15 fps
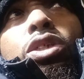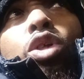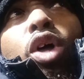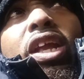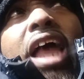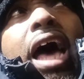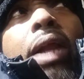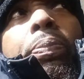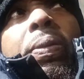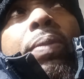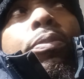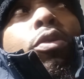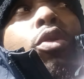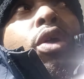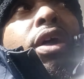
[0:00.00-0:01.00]
So a lot of
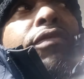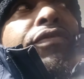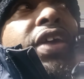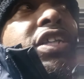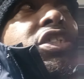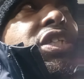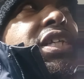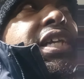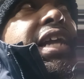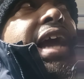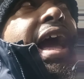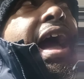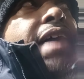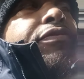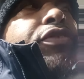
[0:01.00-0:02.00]
people are going to eventually
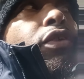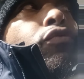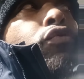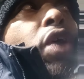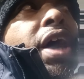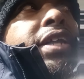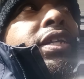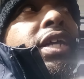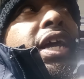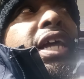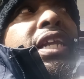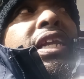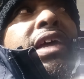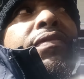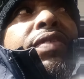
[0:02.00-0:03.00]
have to run
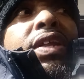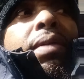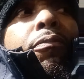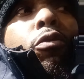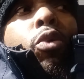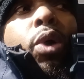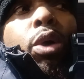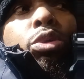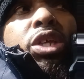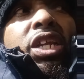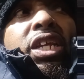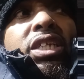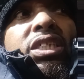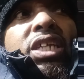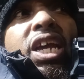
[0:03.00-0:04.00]
and live in the
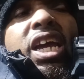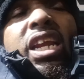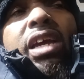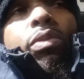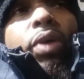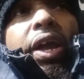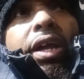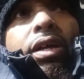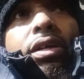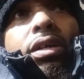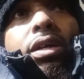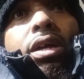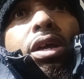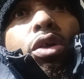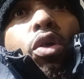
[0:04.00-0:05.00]
wilderness anyway.
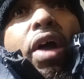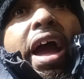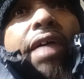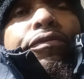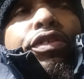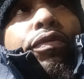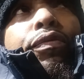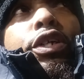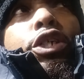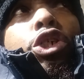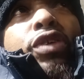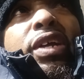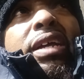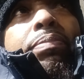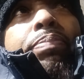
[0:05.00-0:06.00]
Going to have to
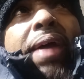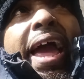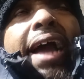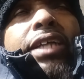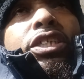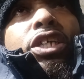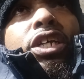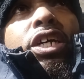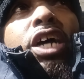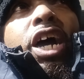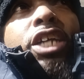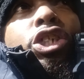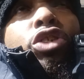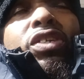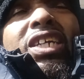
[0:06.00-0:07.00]
retreat back to the
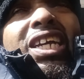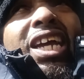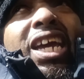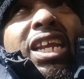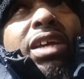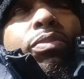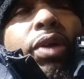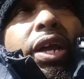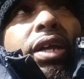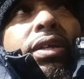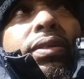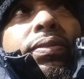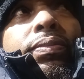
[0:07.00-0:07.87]
country anyway.